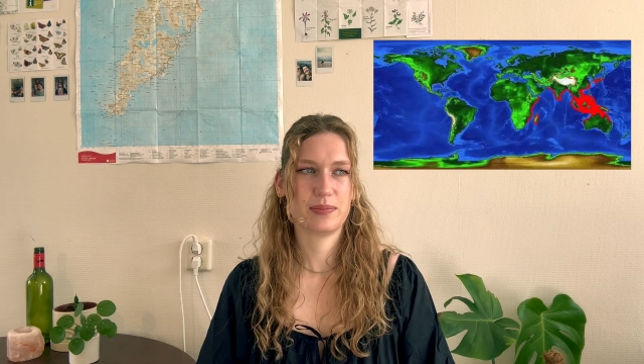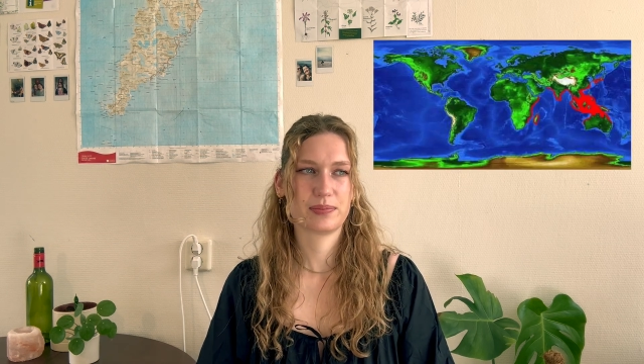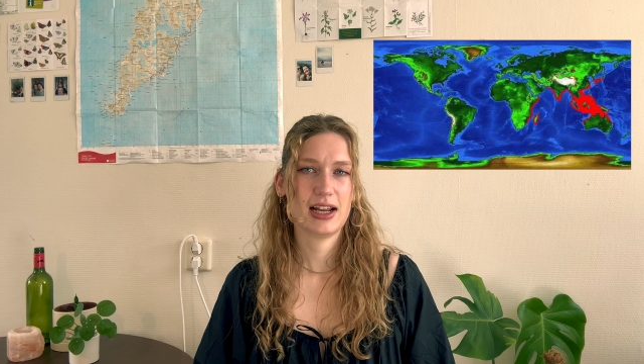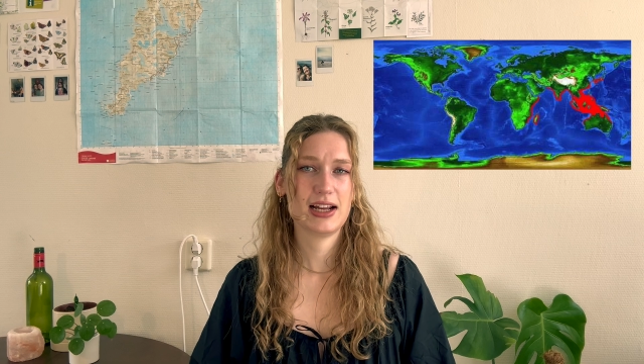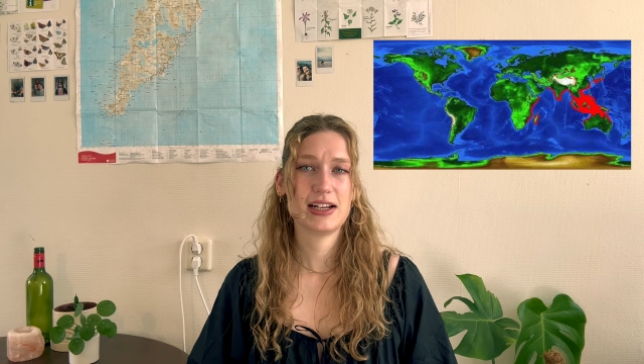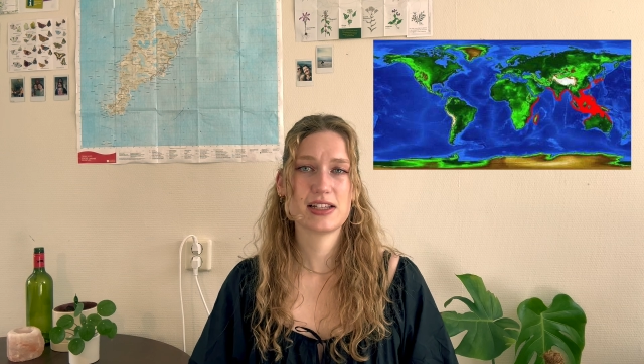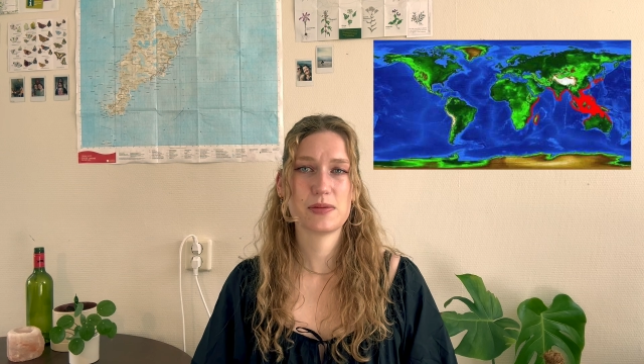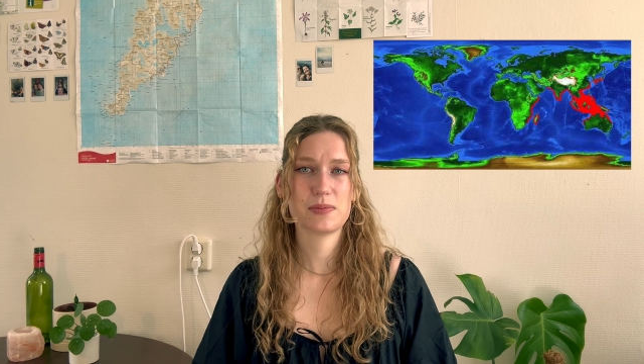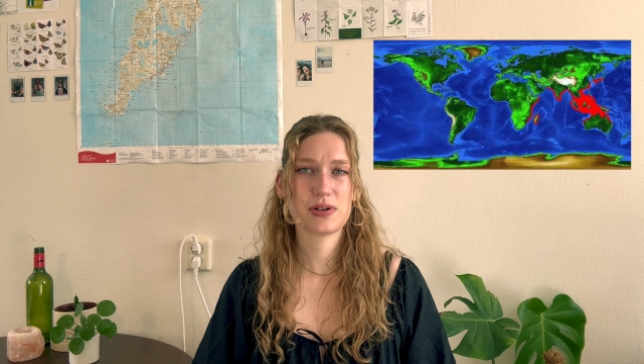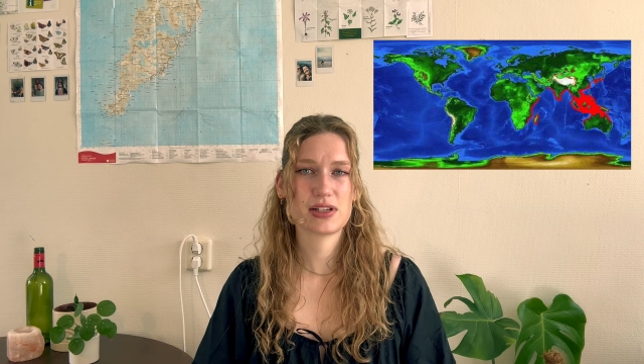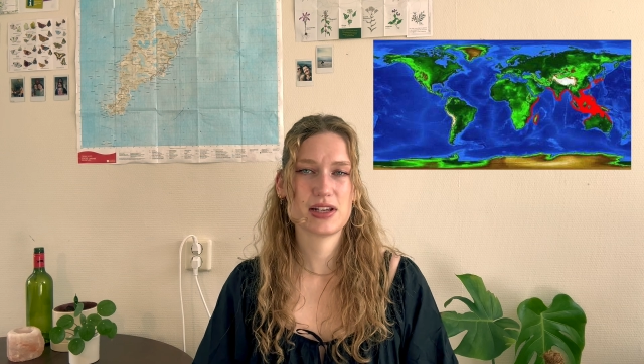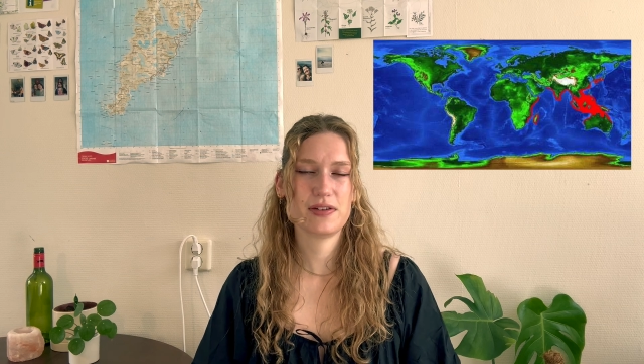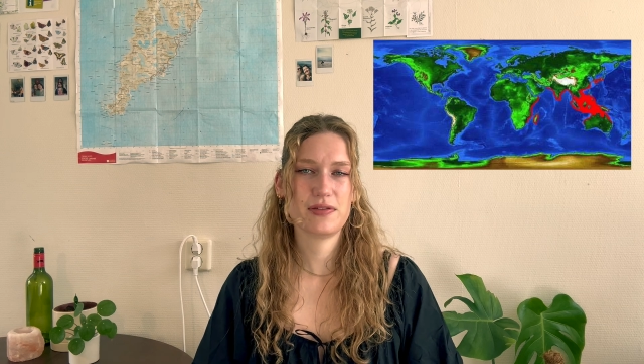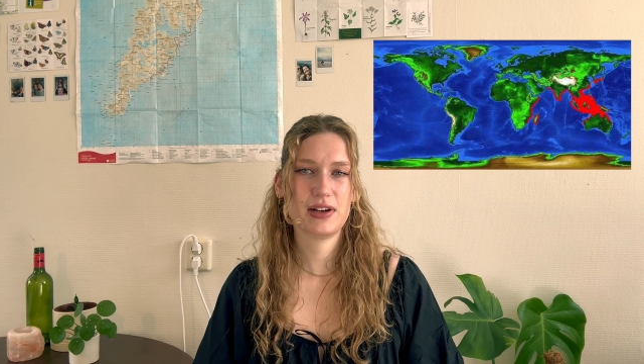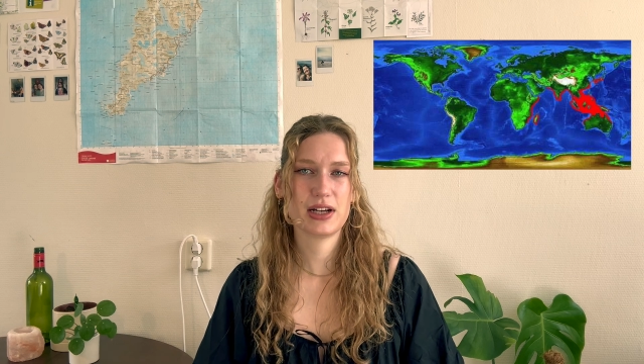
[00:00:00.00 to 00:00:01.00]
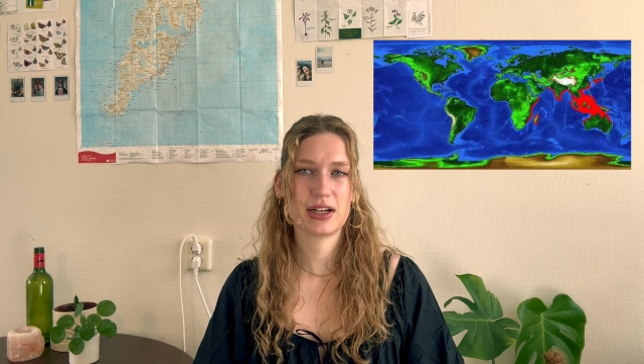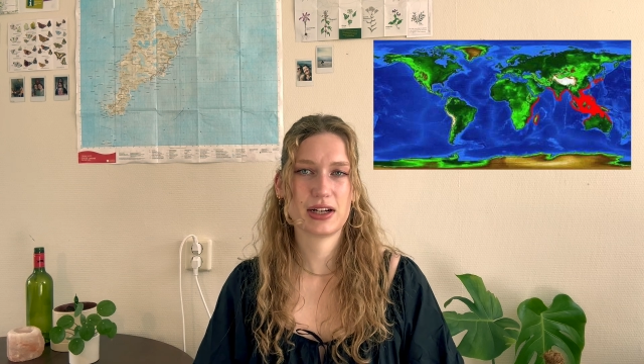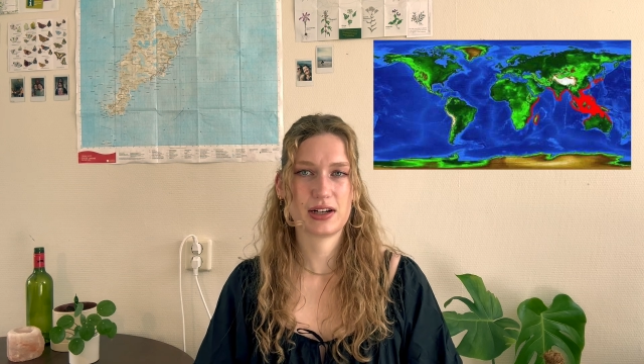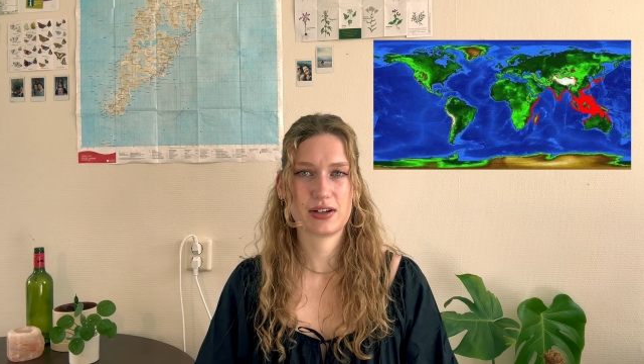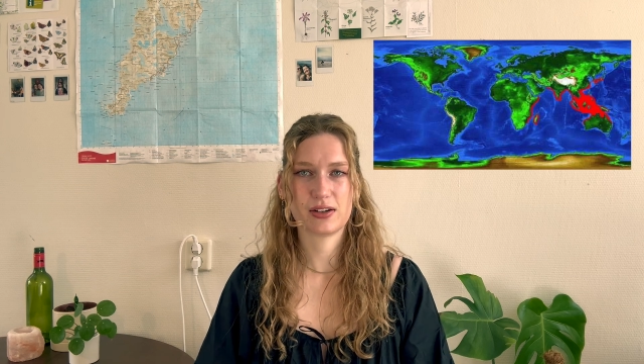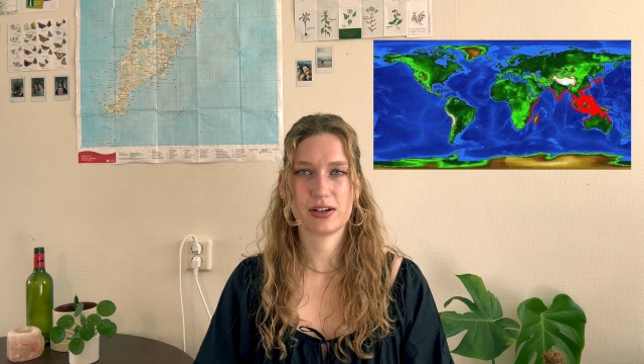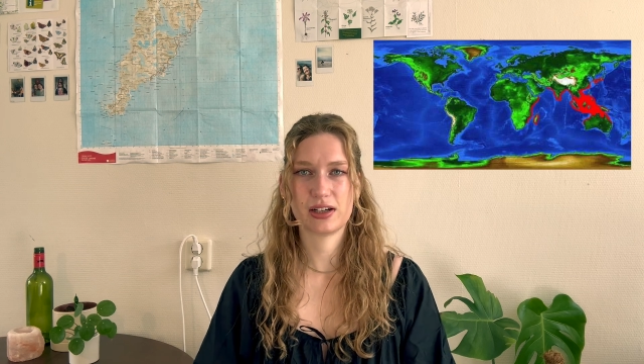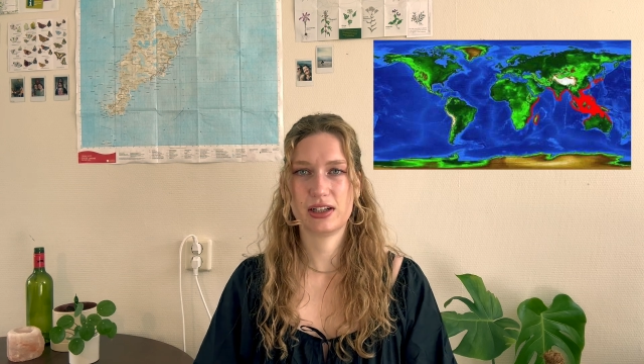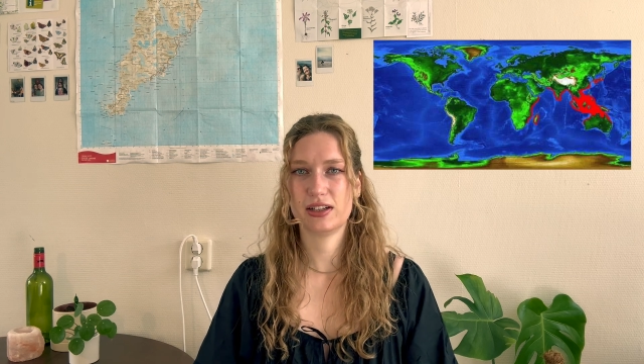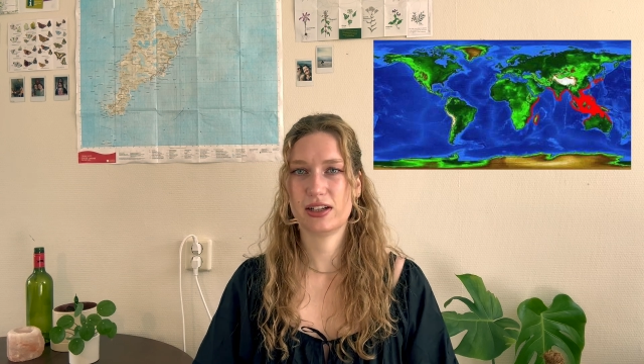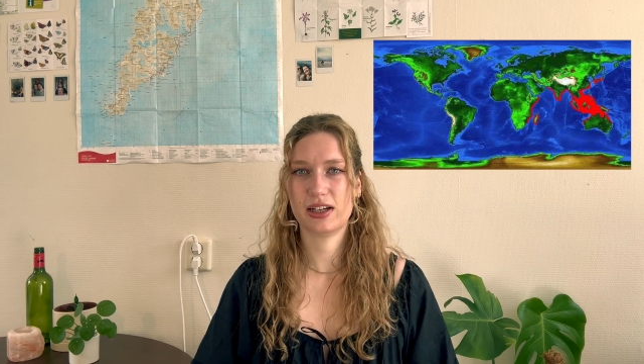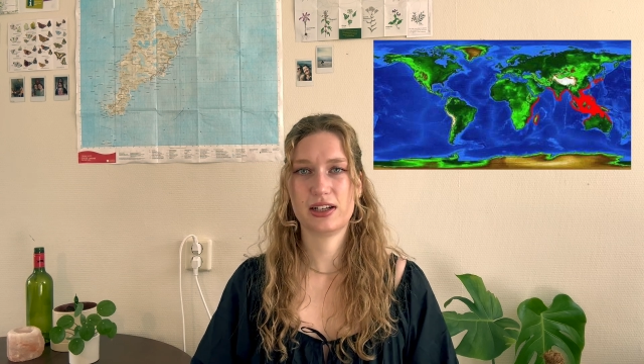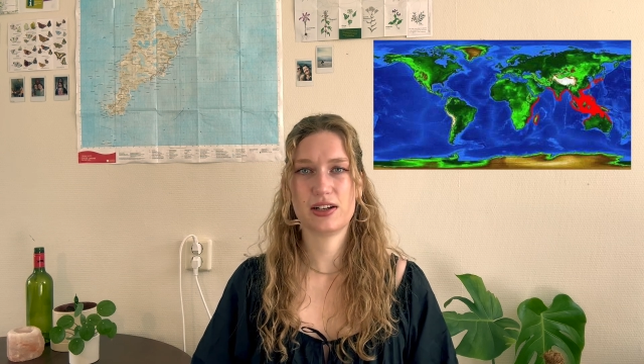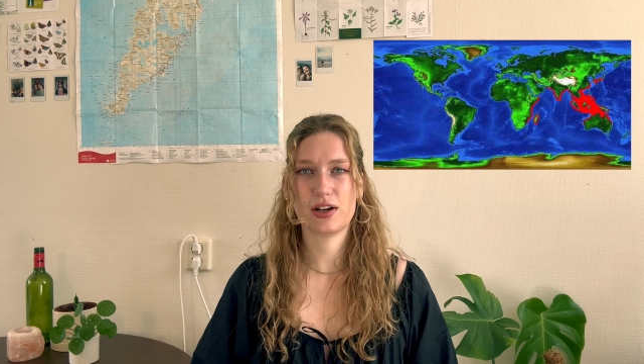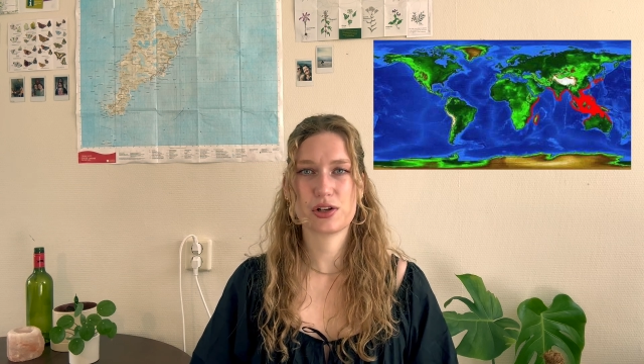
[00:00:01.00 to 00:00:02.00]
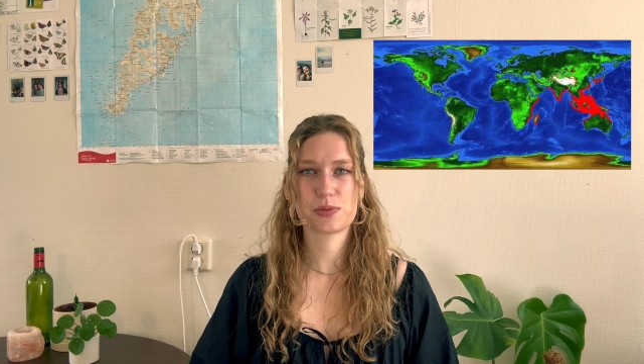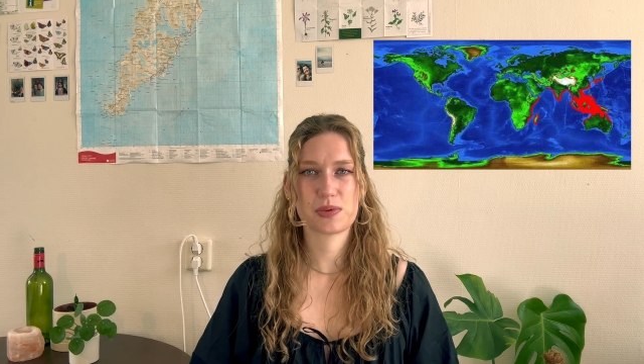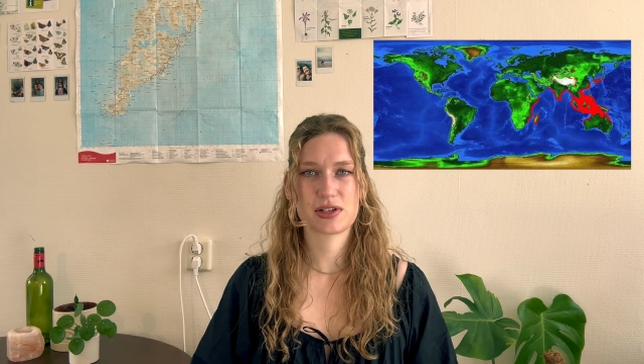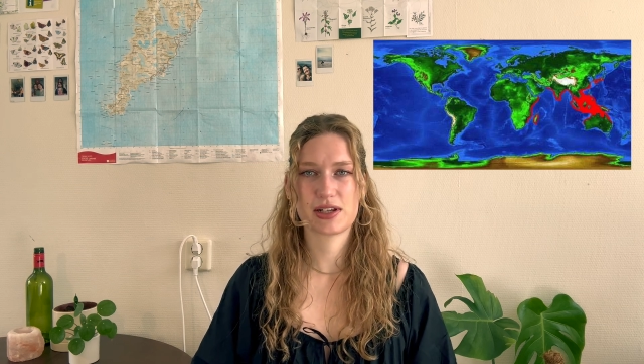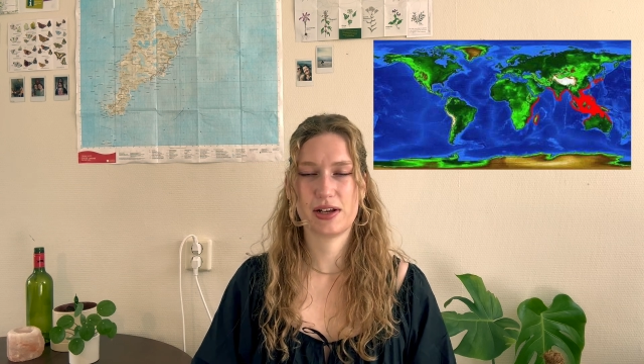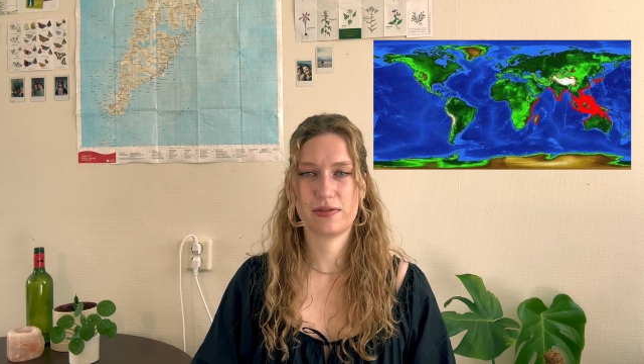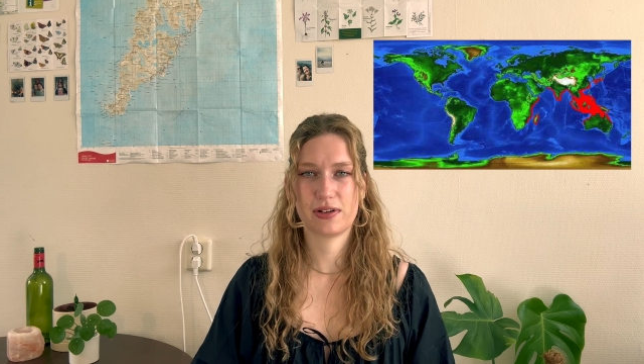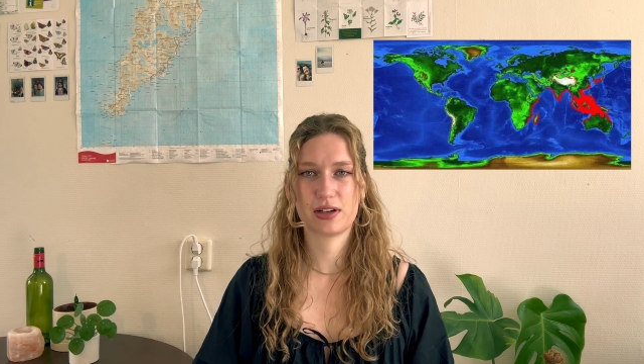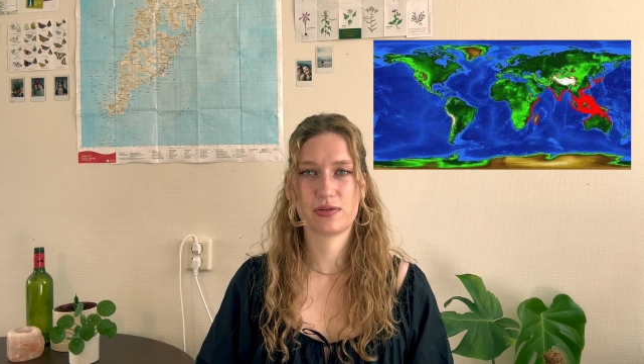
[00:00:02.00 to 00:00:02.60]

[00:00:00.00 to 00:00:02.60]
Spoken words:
Eastern Pacific or in the Indo-Pacific